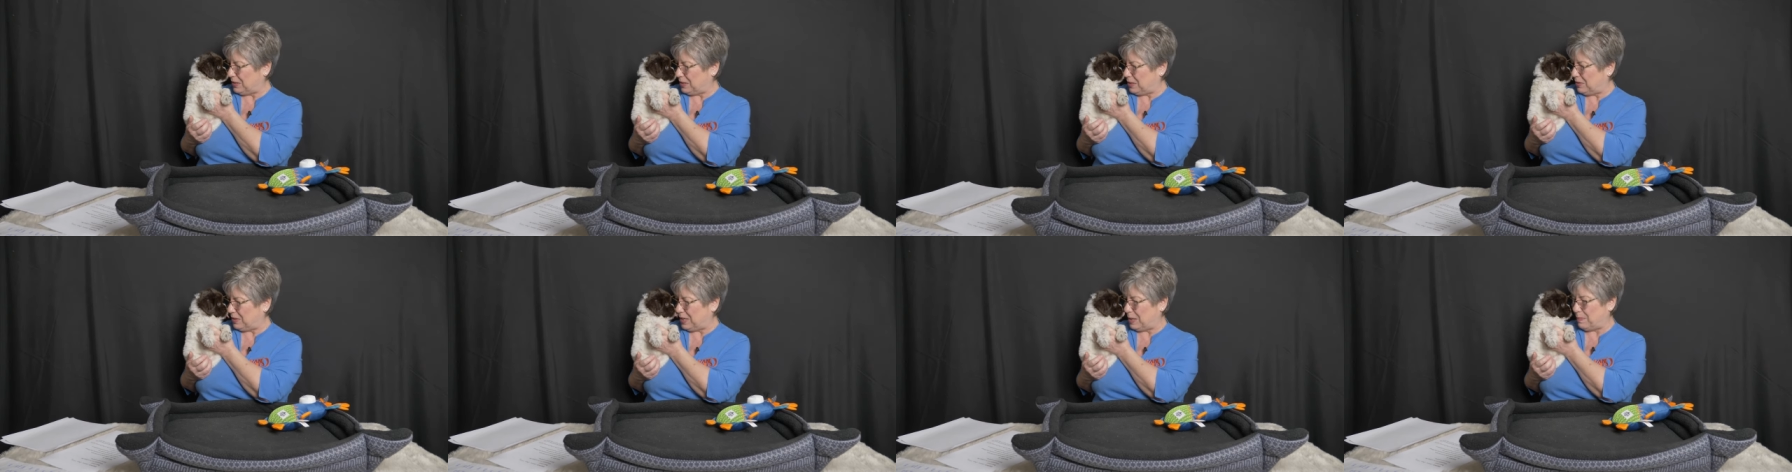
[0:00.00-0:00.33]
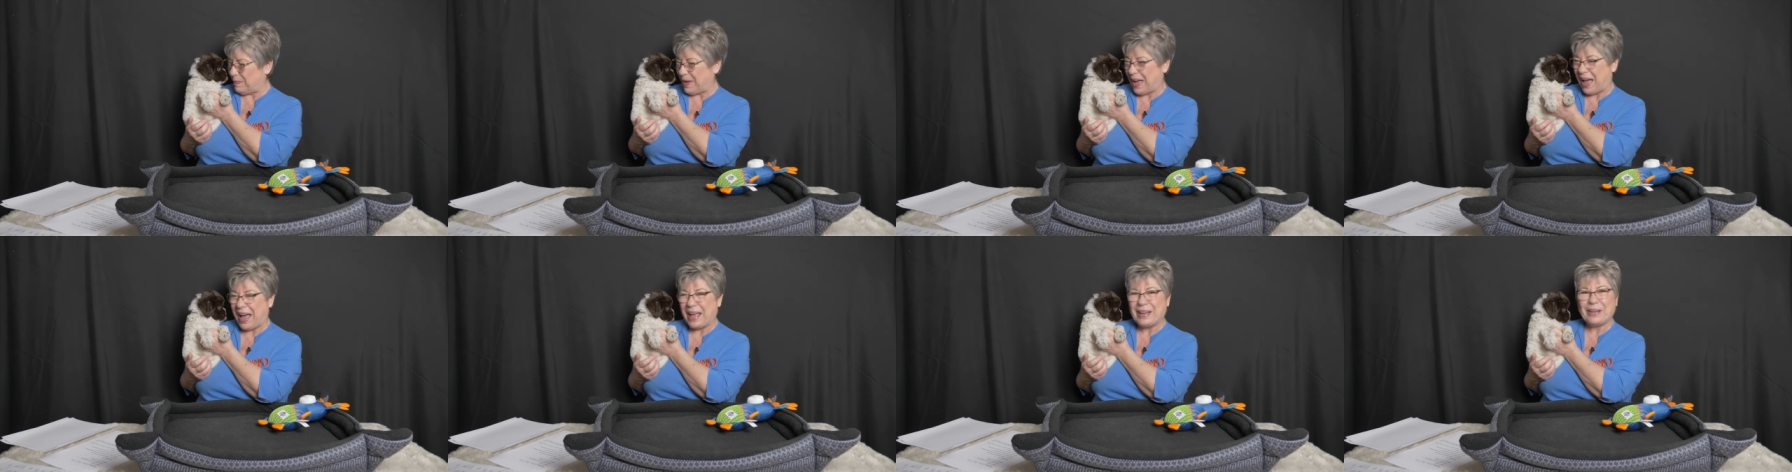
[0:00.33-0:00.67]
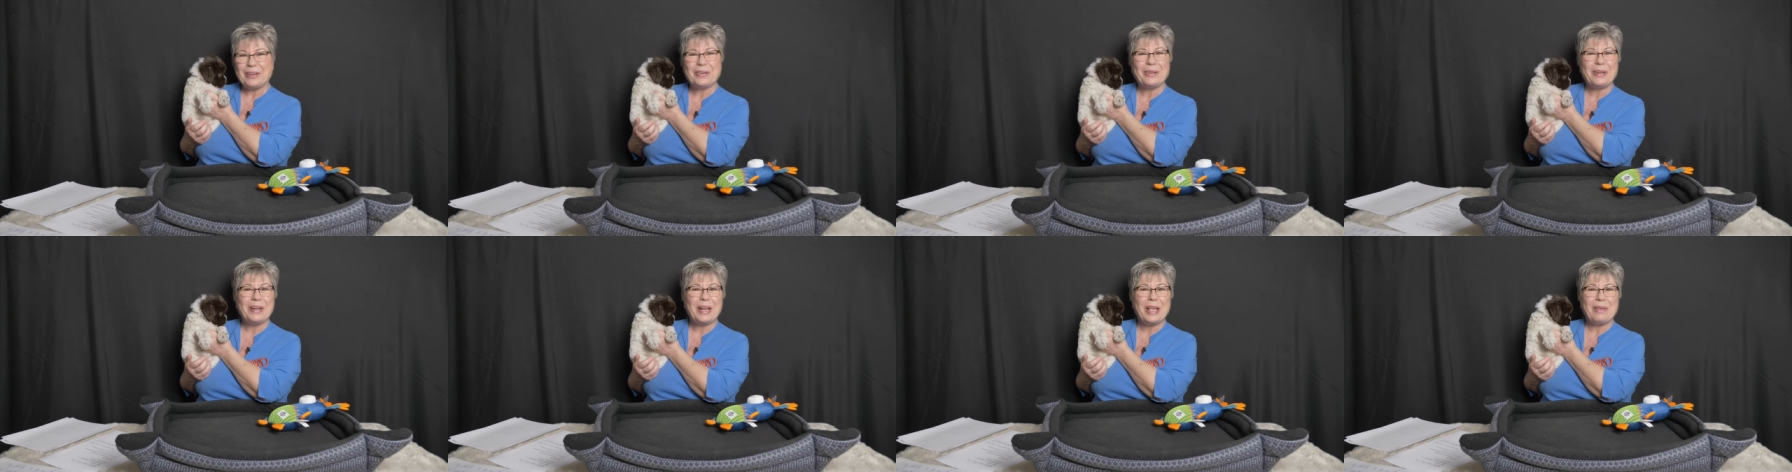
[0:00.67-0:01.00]
cutie pie.
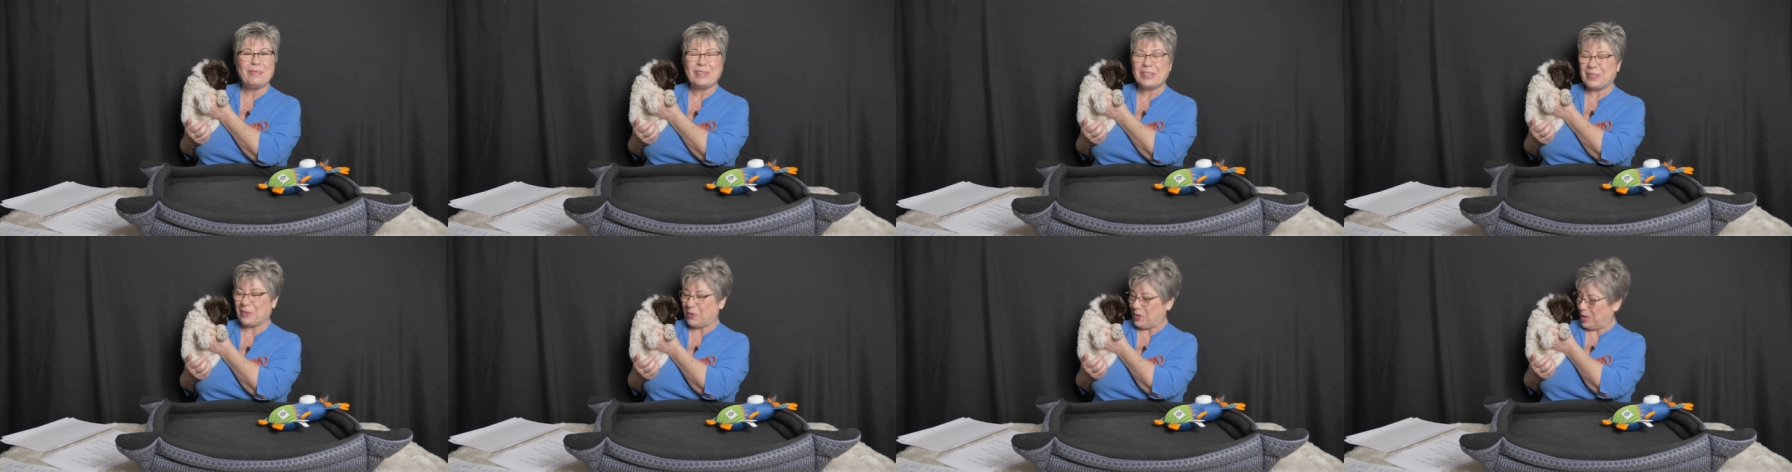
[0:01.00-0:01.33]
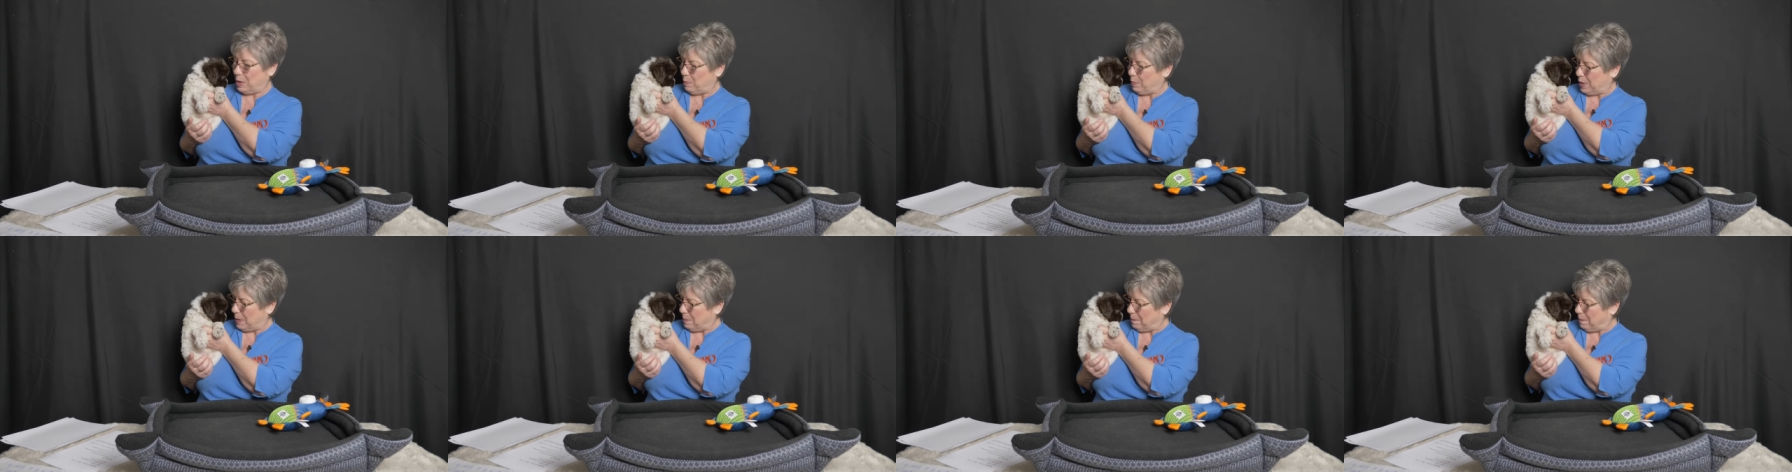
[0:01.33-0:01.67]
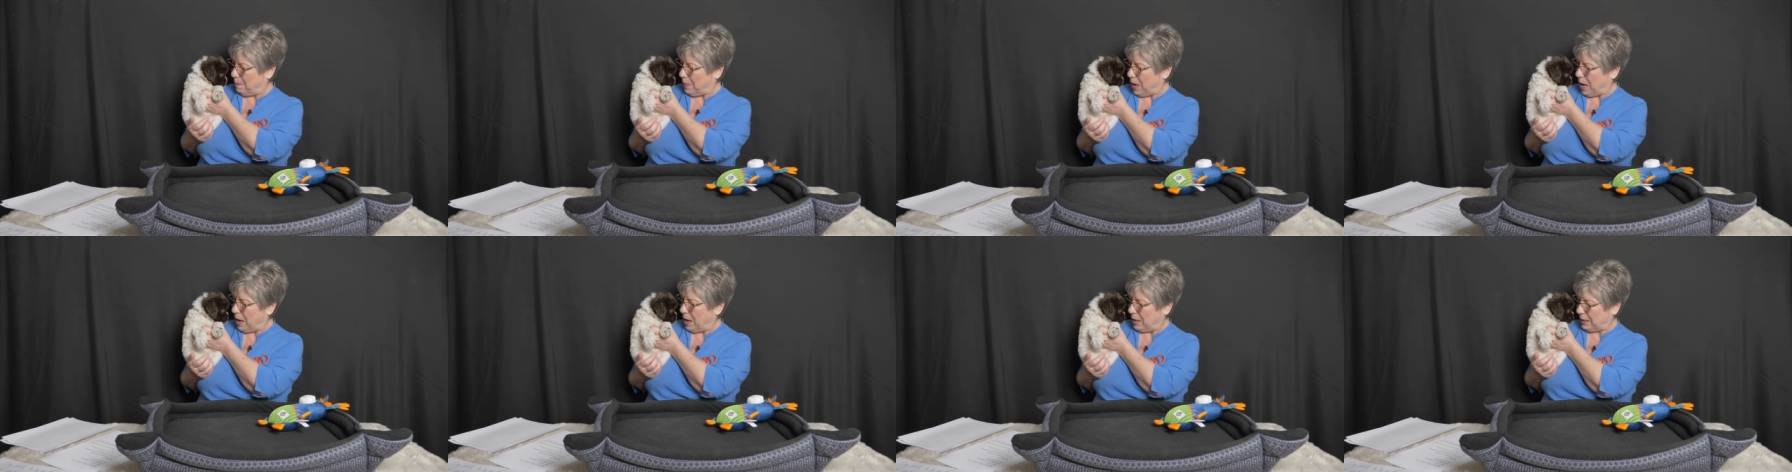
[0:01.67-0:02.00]
Her name is going to be
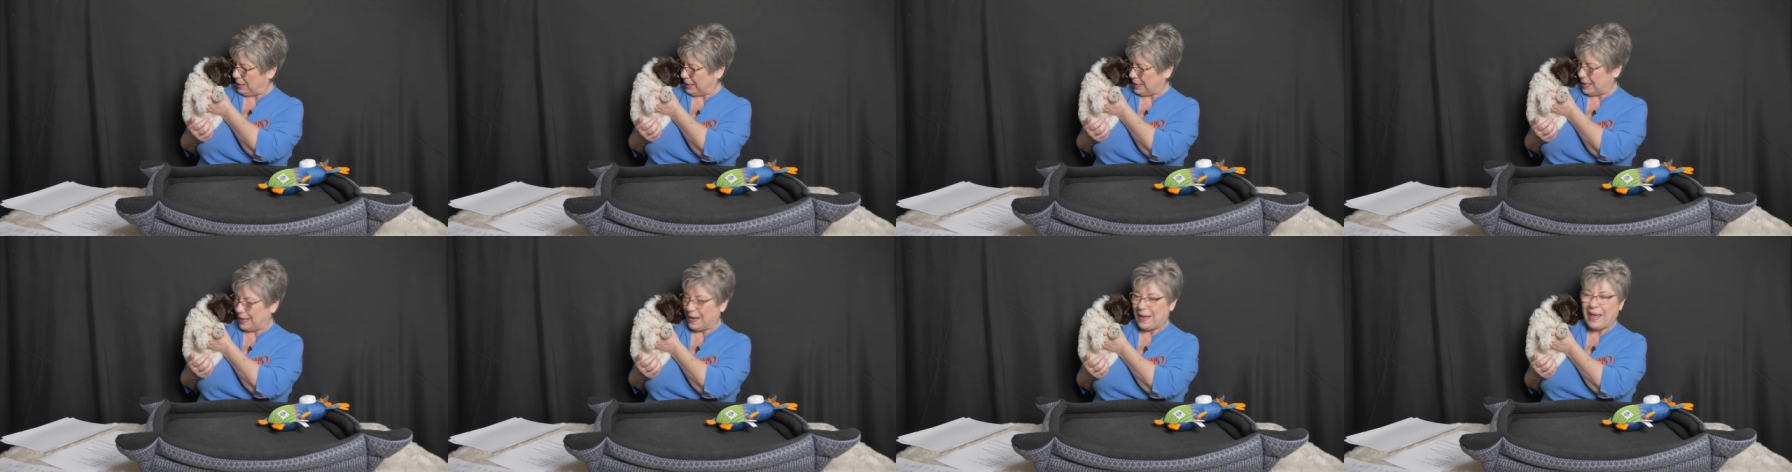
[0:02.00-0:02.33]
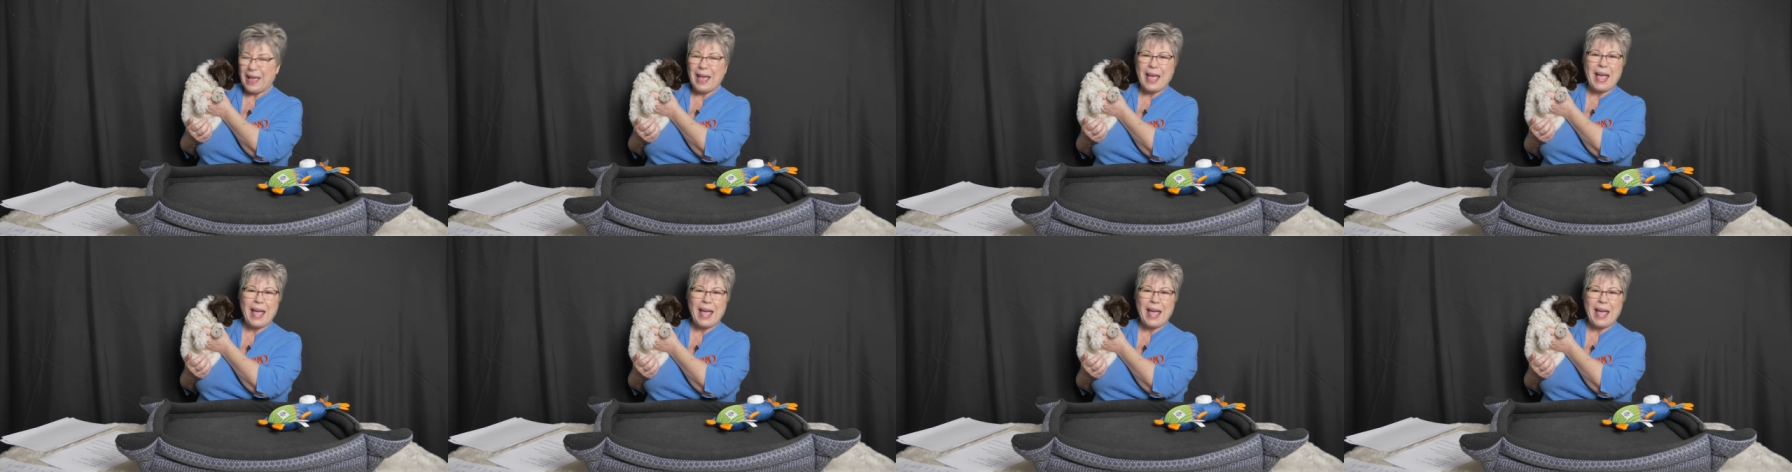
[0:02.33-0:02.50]
Molly.